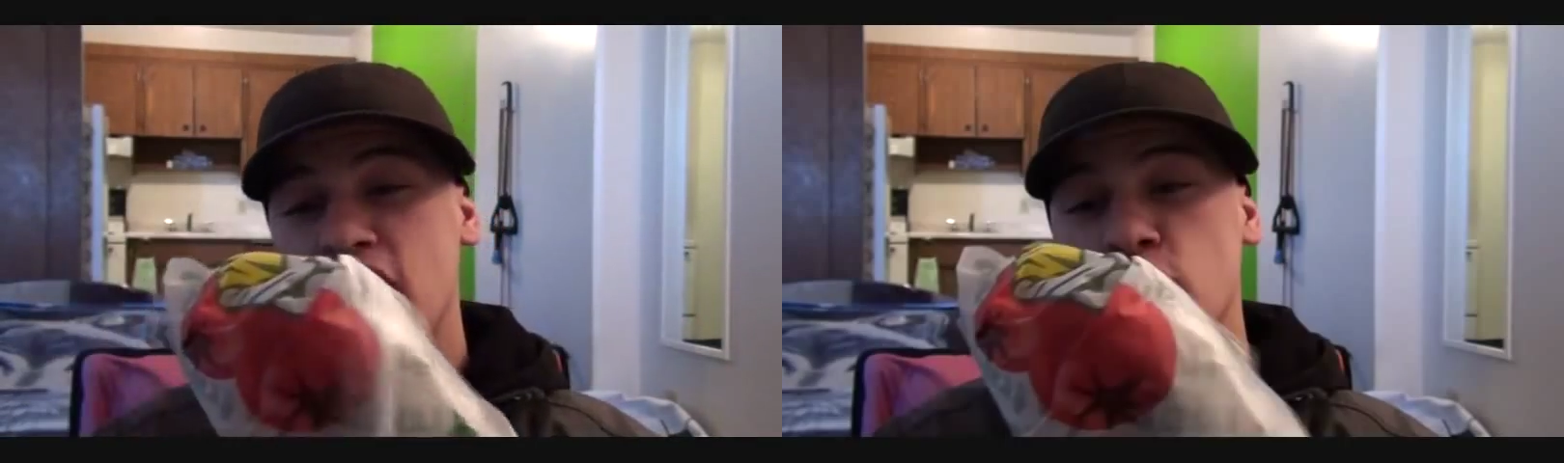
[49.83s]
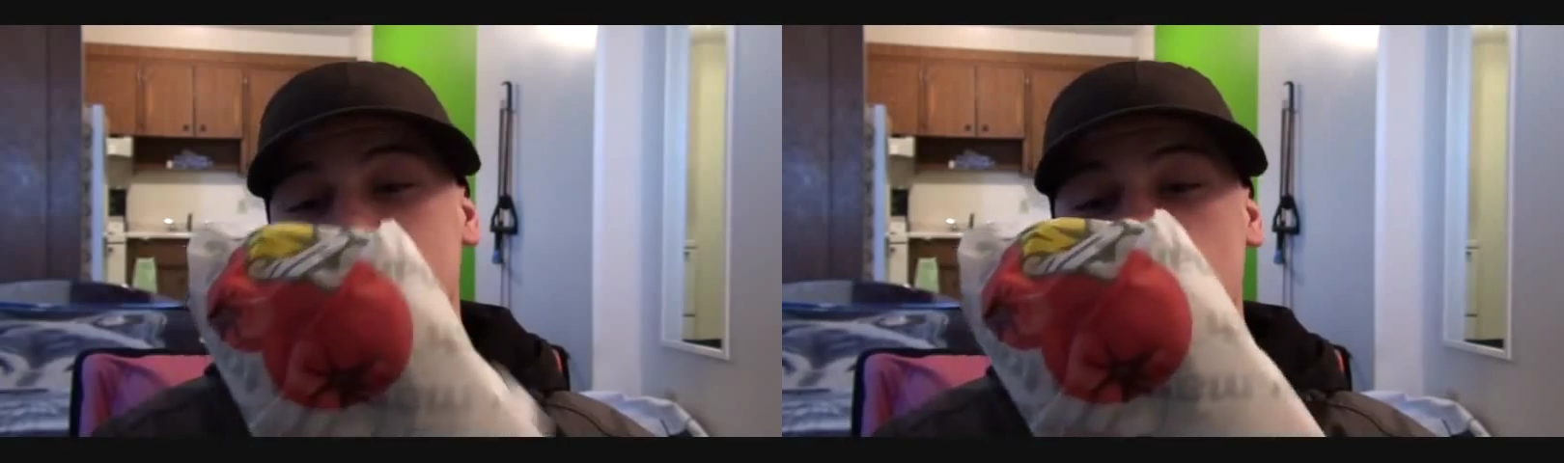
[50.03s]

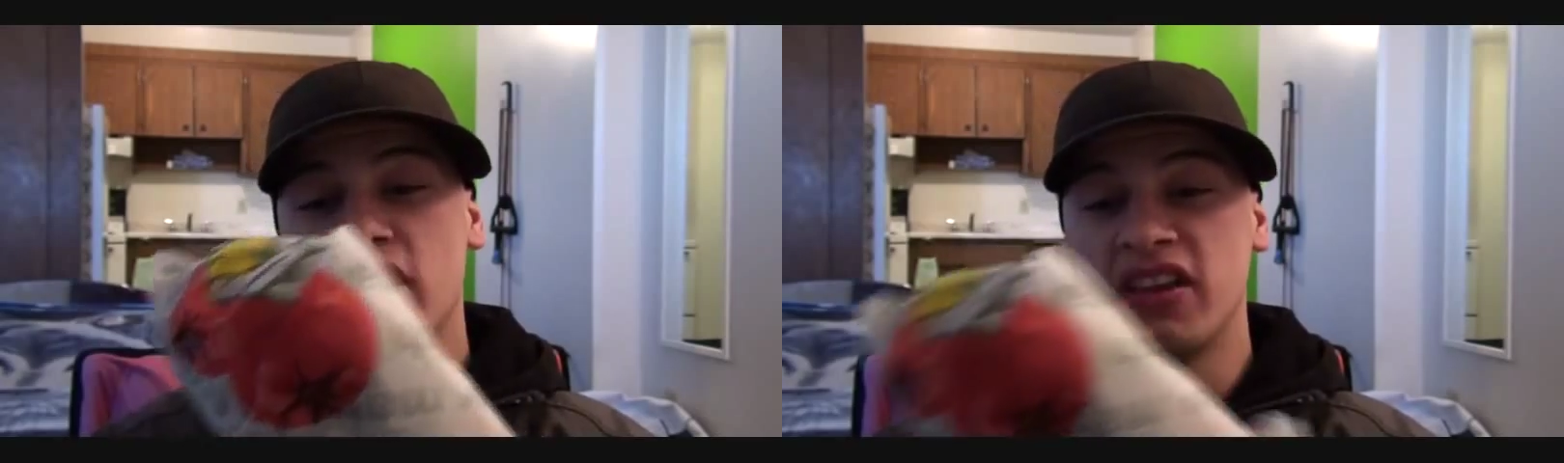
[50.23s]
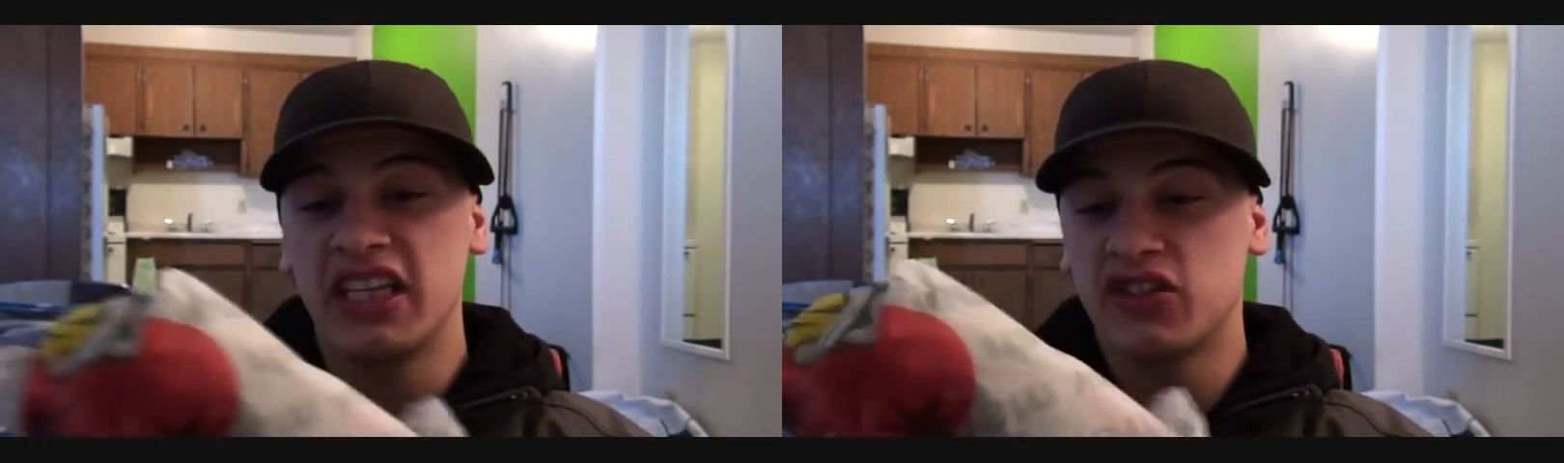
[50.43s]
man. You eat
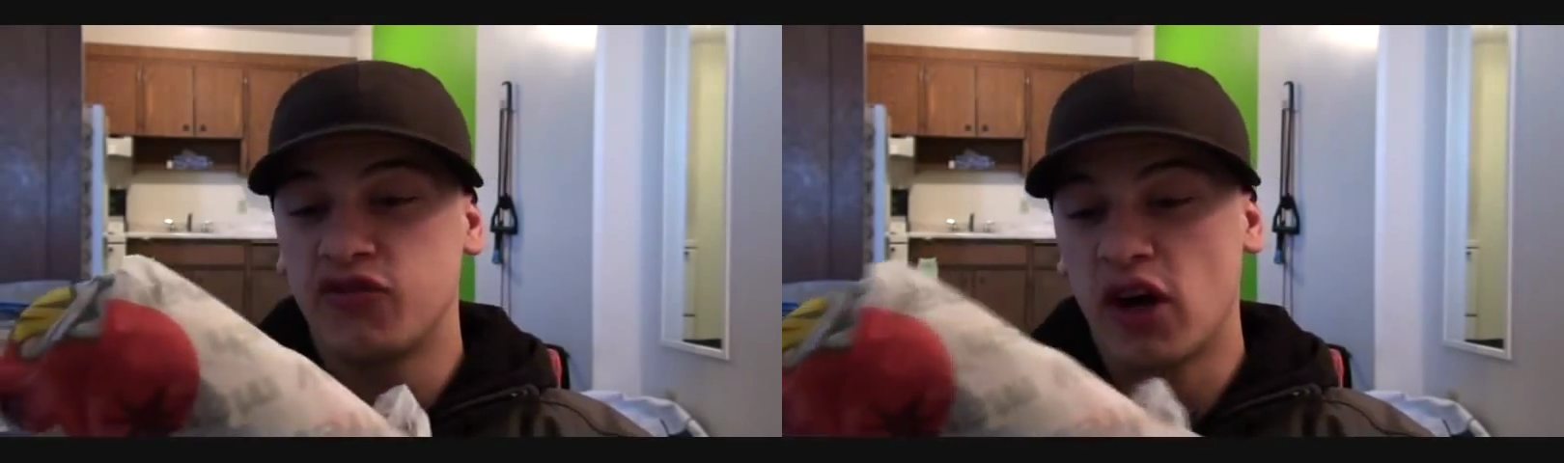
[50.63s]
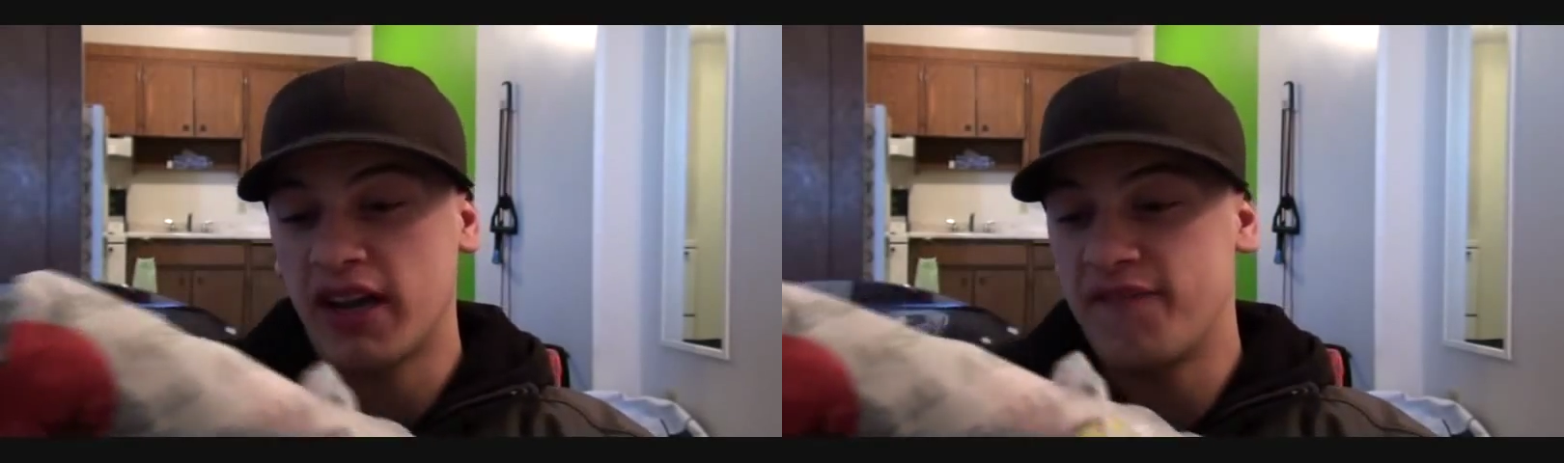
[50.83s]
one of these
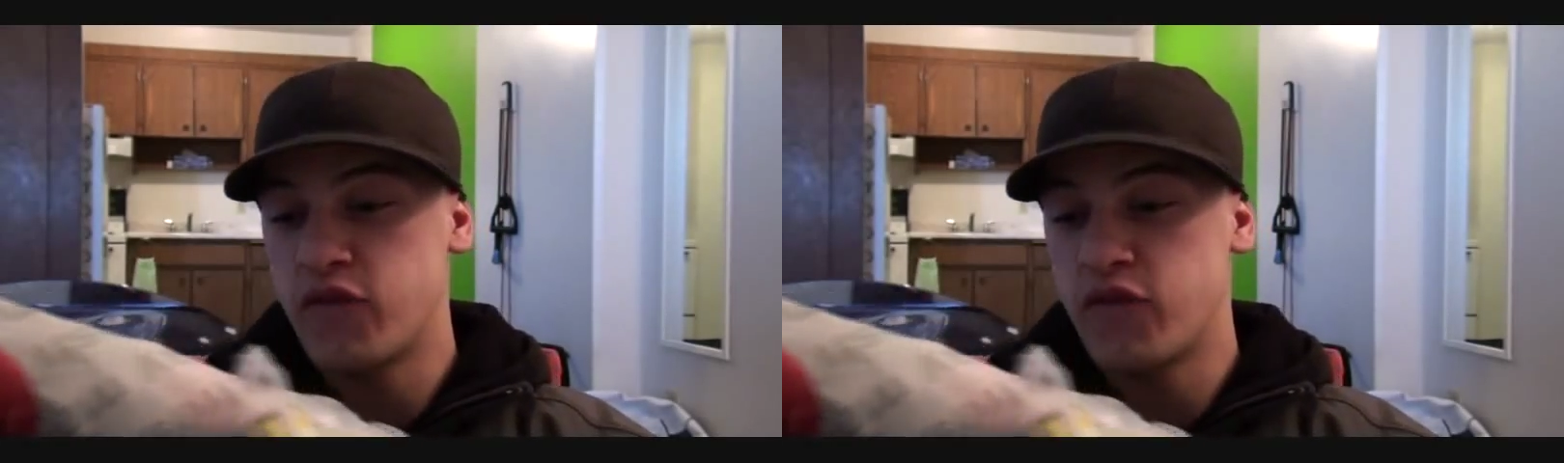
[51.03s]
fucking